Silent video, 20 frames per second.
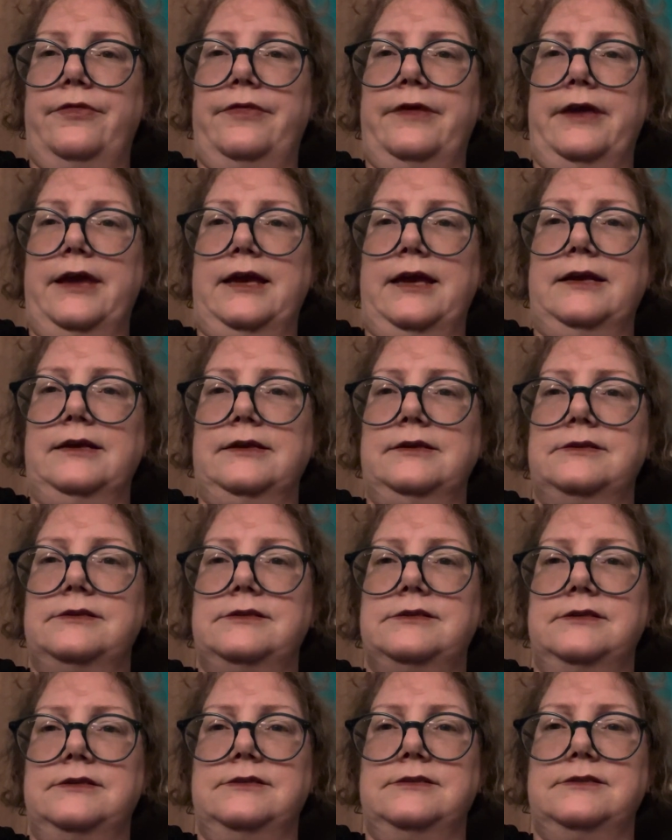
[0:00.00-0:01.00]

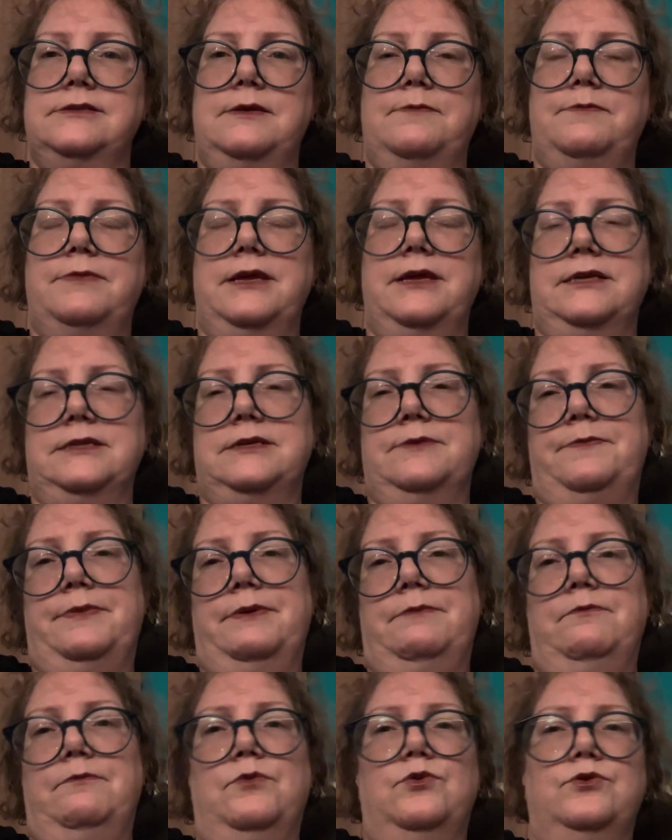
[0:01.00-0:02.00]
things, and some things have
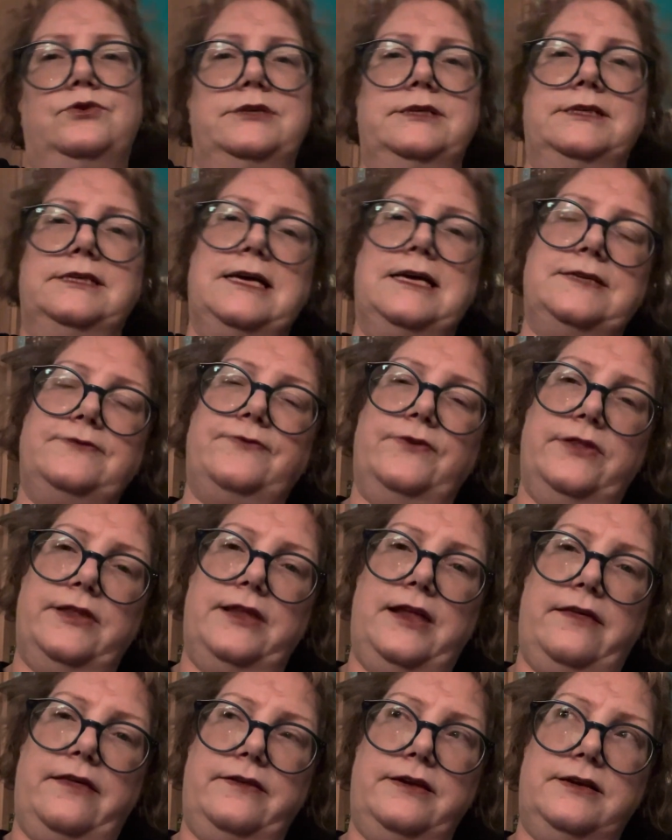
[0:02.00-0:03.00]
been more successful than
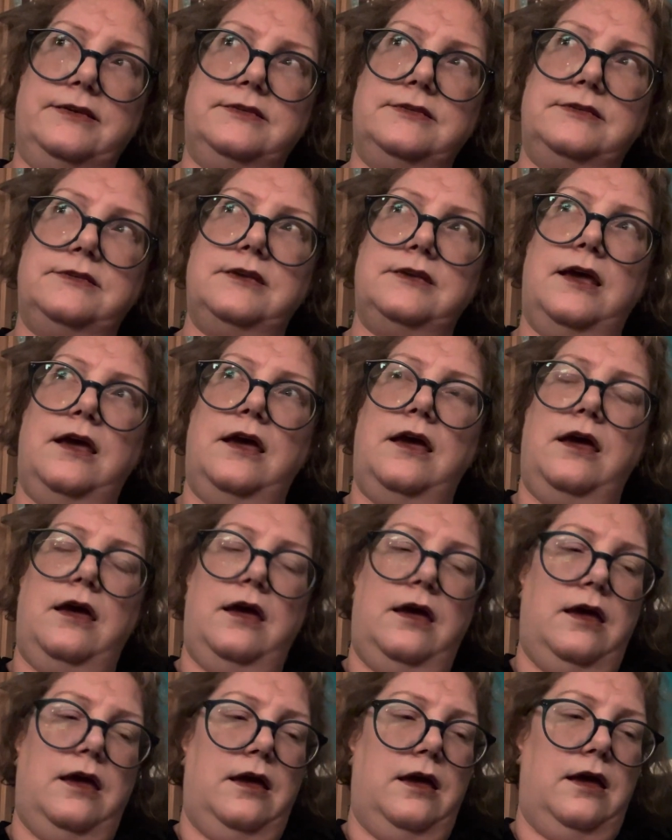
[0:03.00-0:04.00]
others.
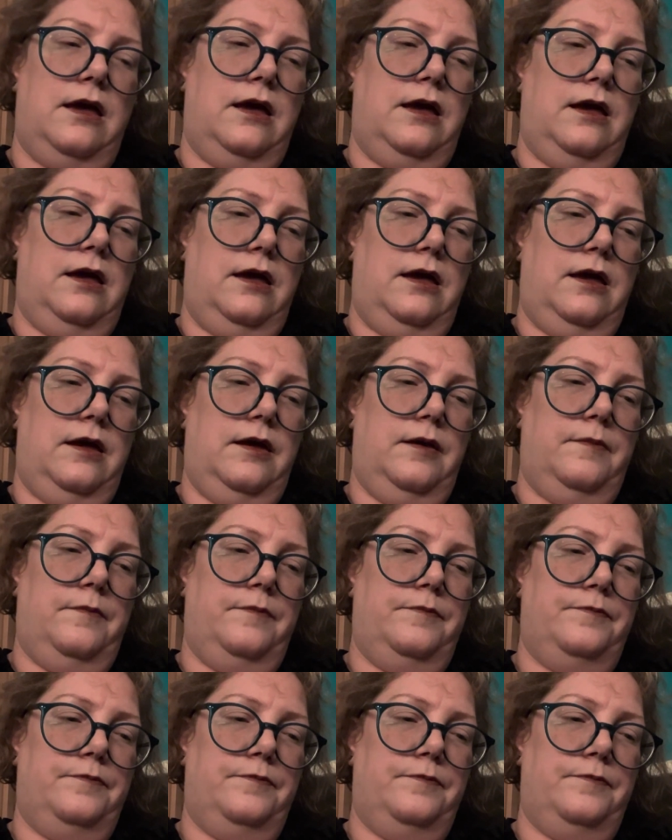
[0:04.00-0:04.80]
I